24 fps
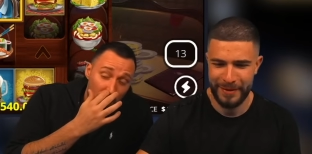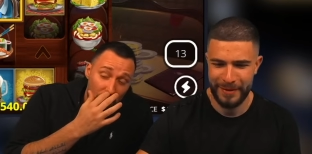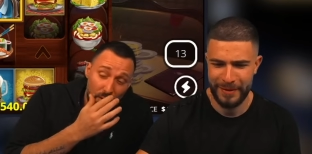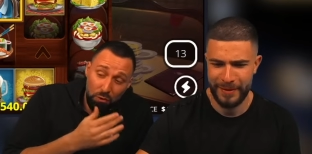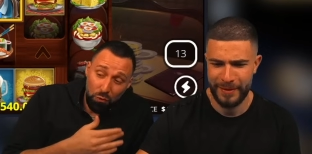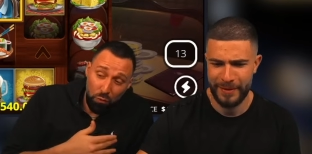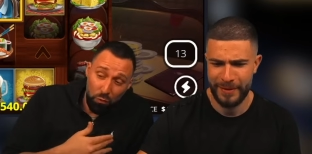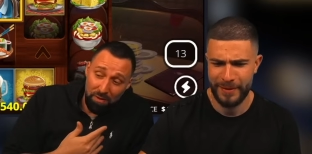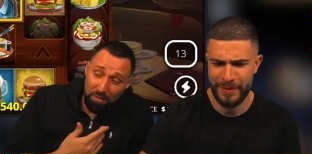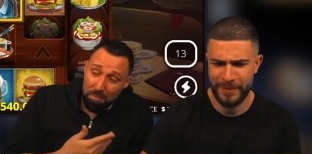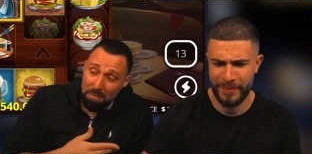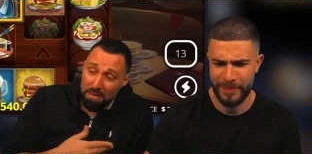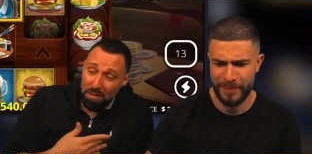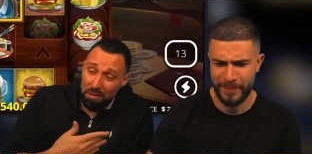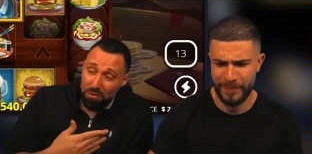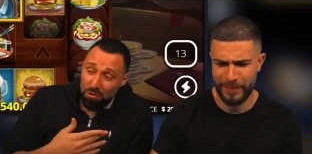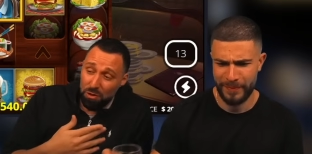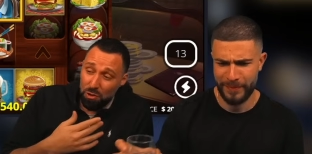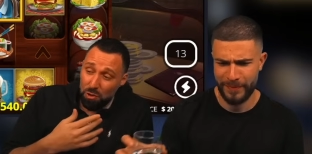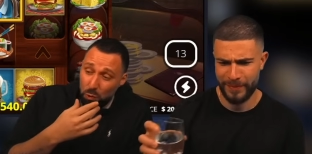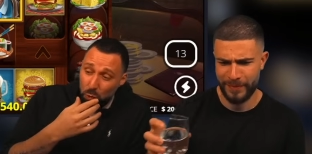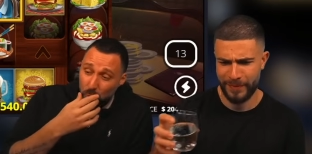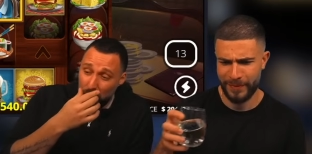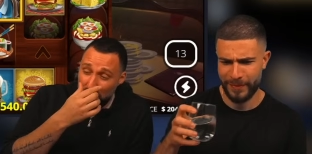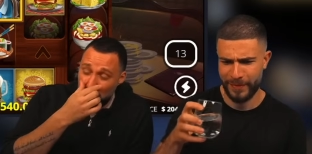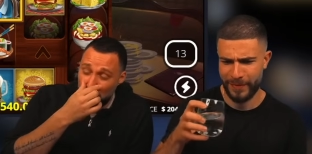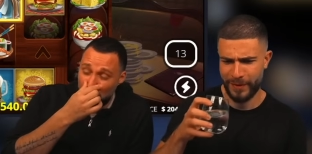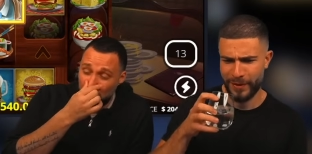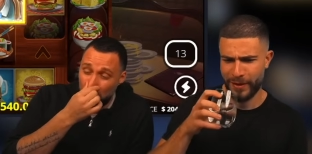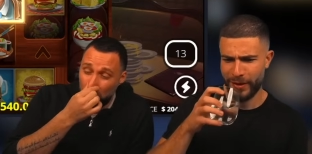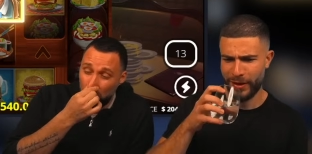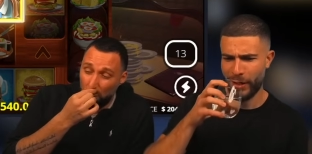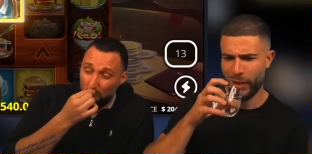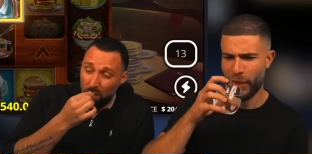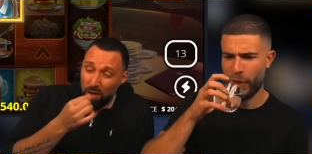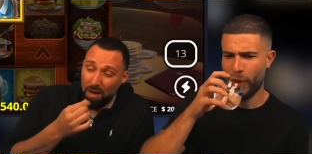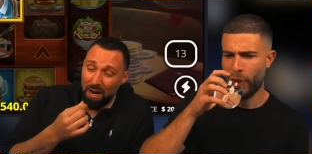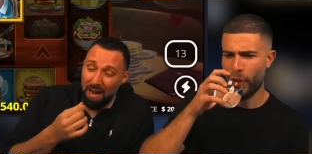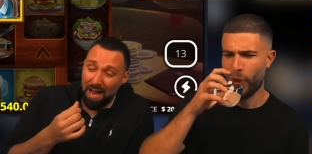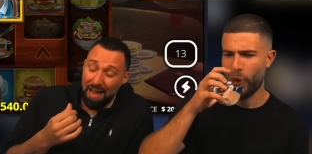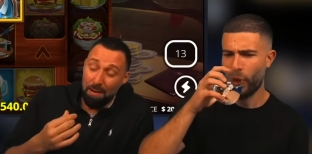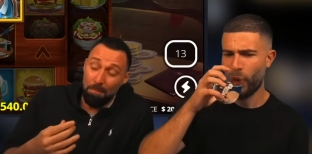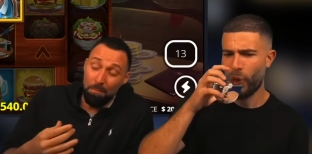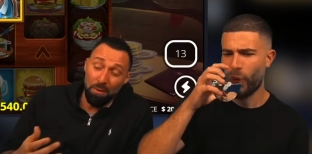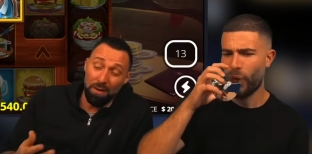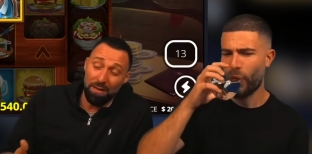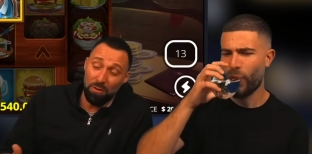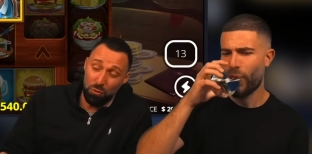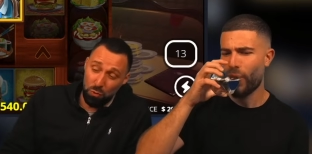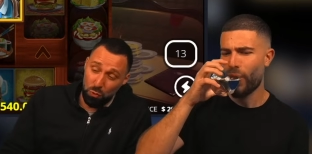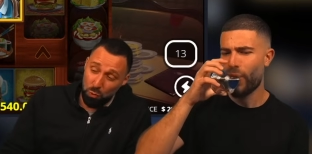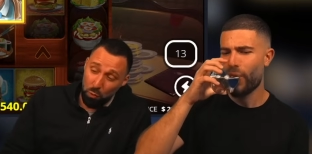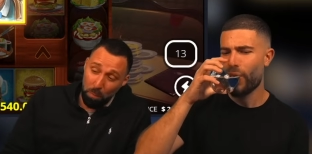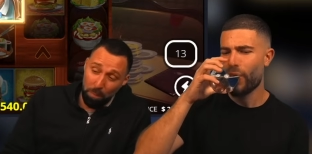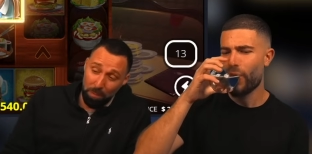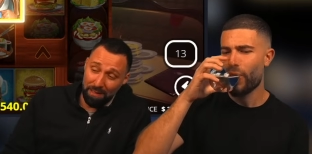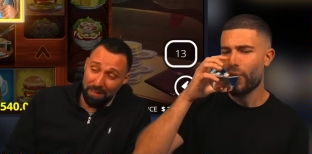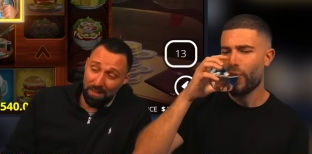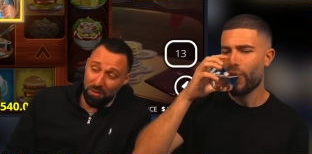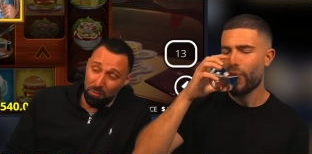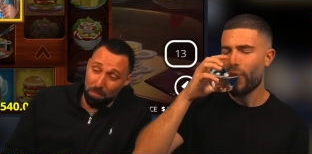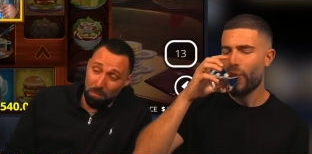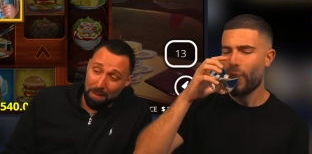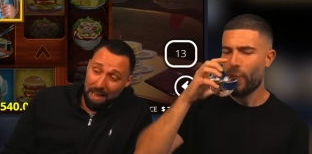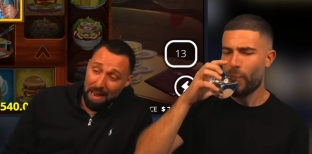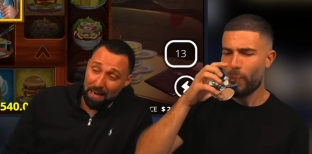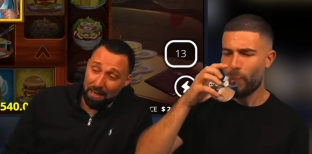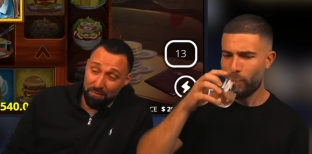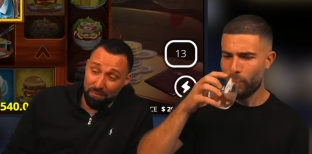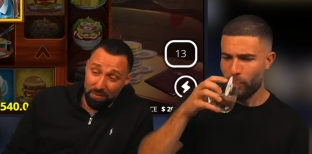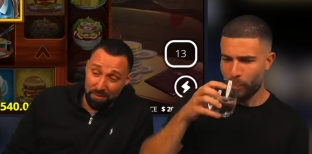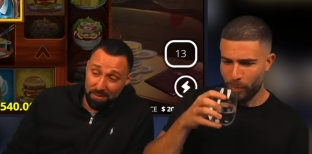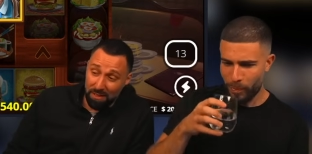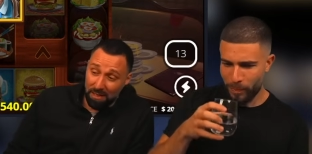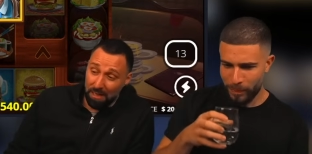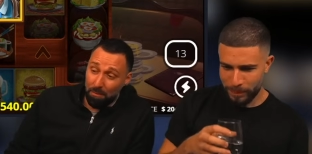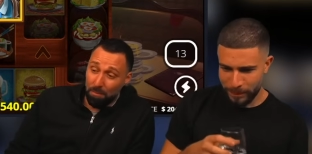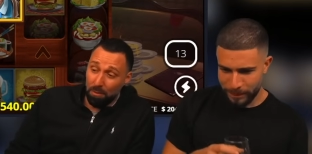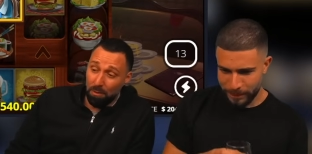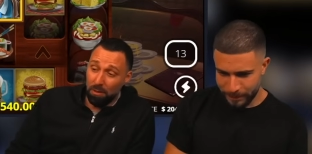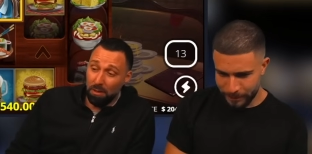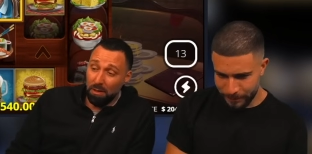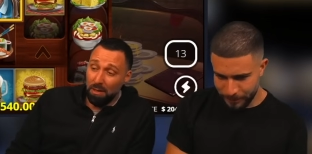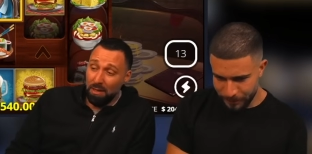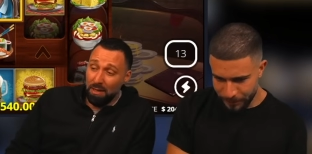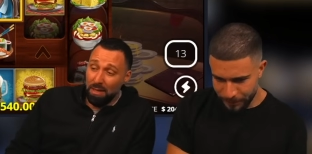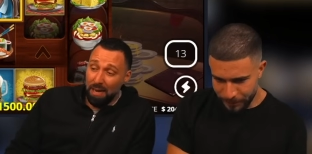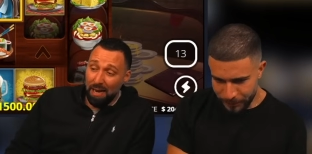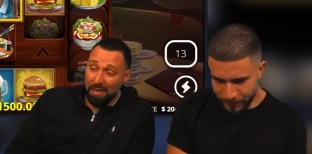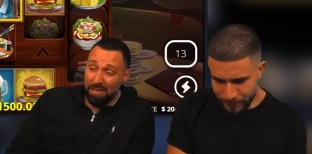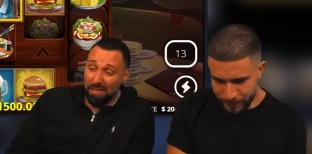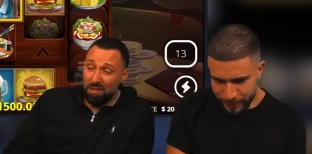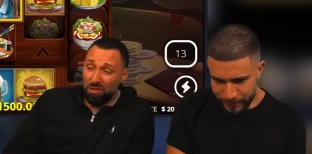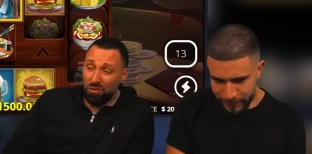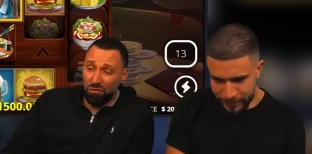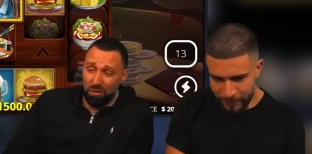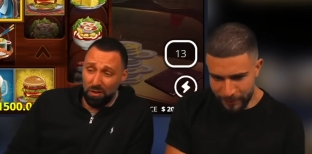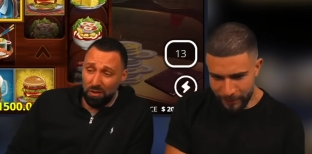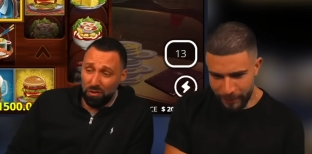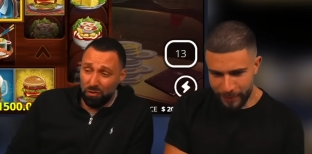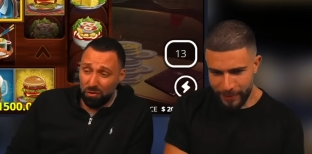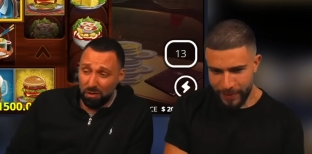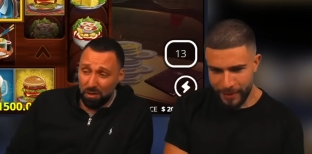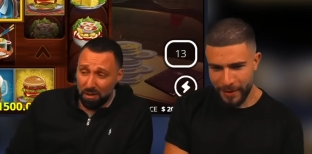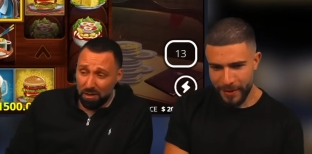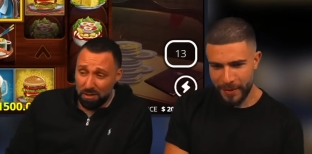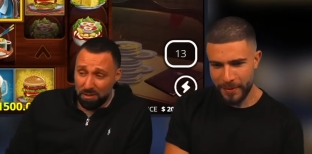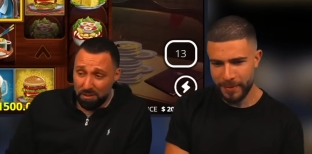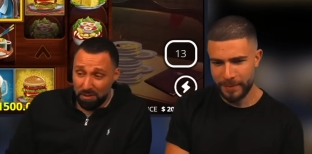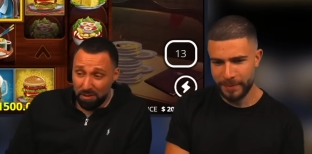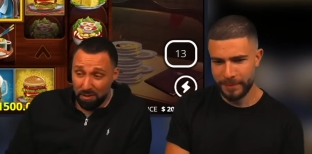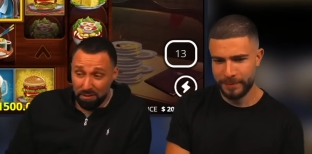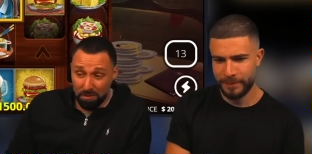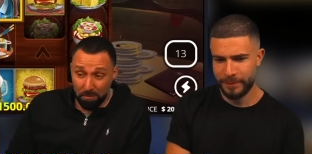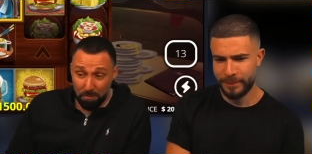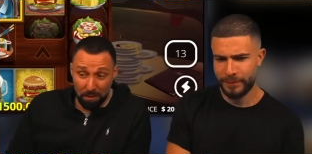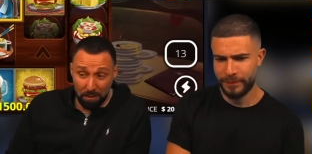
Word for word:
Speaker 1: Because we've been in situations where I bring 2 plates back to the table and he sits there and stares at me